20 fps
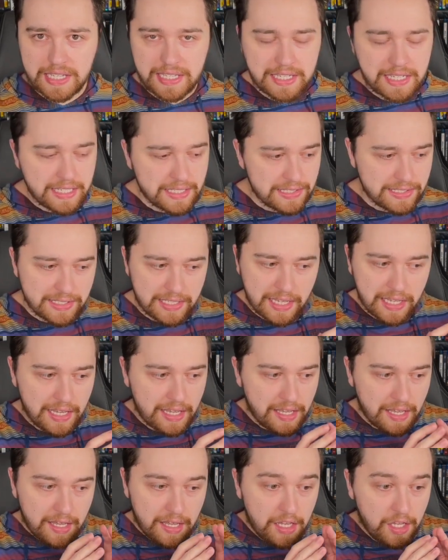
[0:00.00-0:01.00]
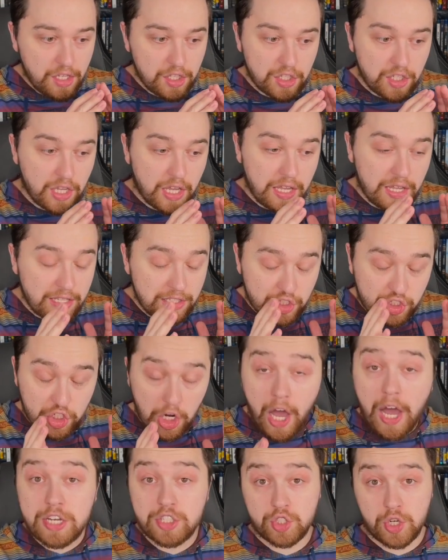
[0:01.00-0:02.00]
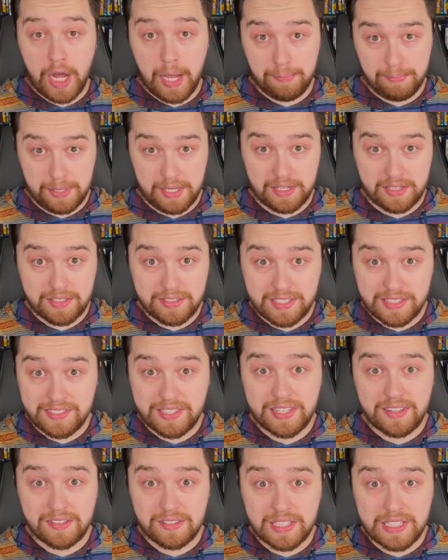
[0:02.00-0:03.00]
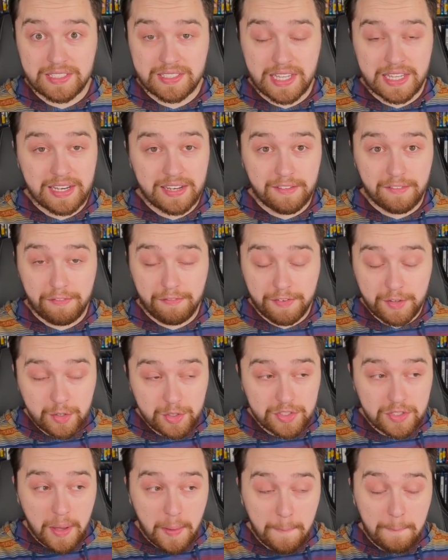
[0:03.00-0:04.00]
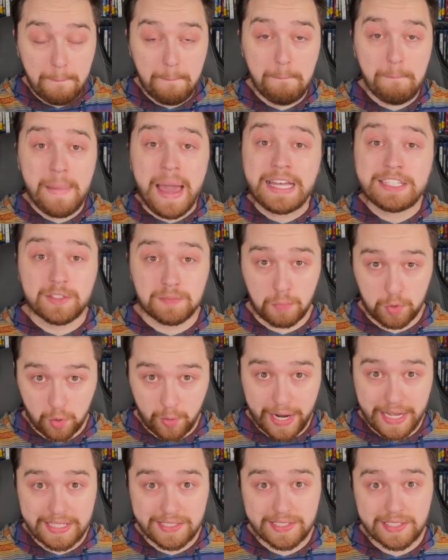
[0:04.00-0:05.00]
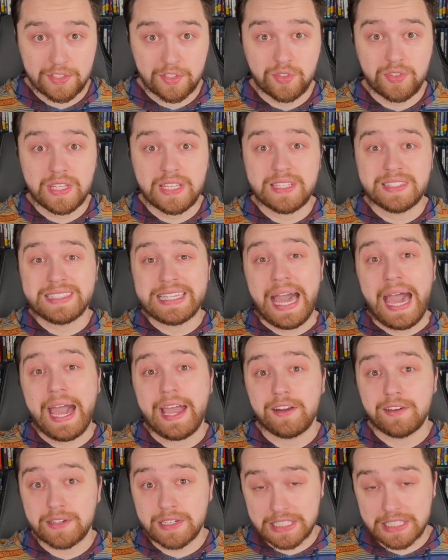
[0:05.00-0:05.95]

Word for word: It is jaw dropping to say the least, and it feels mesmerizing to the entire